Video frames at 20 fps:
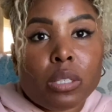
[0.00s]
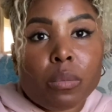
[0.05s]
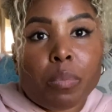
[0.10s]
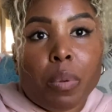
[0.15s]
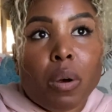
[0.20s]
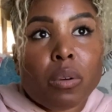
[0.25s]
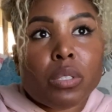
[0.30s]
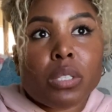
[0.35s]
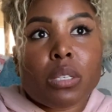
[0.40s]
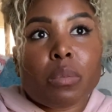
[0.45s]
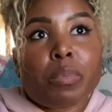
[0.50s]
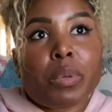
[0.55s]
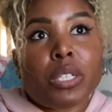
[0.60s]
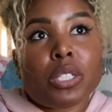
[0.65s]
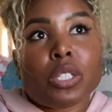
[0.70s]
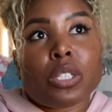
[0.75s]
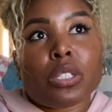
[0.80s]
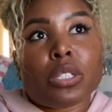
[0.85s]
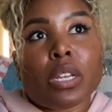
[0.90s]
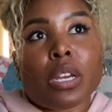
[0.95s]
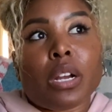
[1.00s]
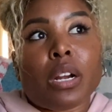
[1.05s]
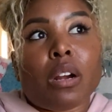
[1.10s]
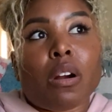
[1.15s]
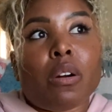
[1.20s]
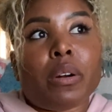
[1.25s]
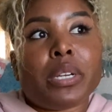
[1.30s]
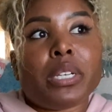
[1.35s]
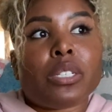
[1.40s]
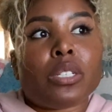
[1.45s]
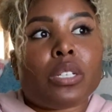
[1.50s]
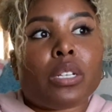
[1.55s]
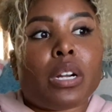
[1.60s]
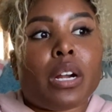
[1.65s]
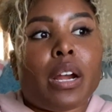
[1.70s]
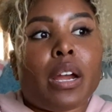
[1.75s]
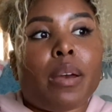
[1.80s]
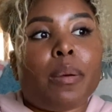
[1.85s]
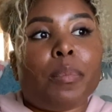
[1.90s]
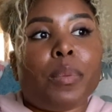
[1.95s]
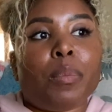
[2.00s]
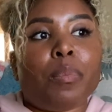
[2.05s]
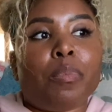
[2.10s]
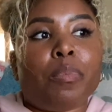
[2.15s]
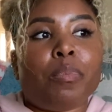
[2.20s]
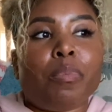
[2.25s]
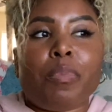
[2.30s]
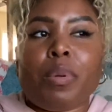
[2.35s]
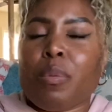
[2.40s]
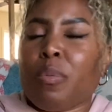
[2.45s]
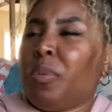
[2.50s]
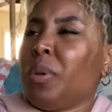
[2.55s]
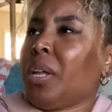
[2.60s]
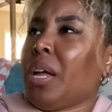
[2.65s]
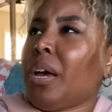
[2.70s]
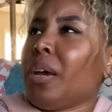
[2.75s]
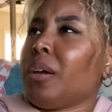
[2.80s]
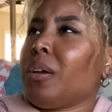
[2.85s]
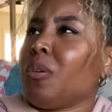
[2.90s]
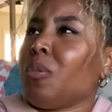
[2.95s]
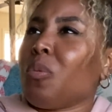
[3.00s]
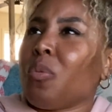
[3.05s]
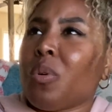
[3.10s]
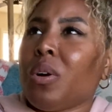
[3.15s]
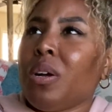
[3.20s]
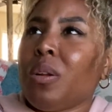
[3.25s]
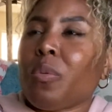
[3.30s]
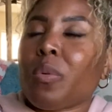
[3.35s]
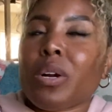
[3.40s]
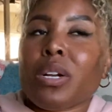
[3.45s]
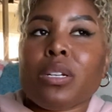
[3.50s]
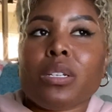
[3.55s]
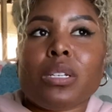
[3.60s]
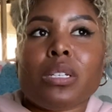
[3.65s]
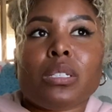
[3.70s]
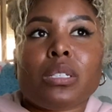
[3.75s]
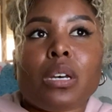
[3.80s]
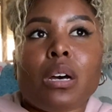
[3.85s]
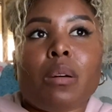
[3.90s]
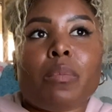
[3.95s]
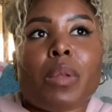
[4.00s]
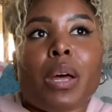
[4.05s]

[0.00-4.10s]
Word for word: posting pictures there on Instagram and people be like, what, where did this come?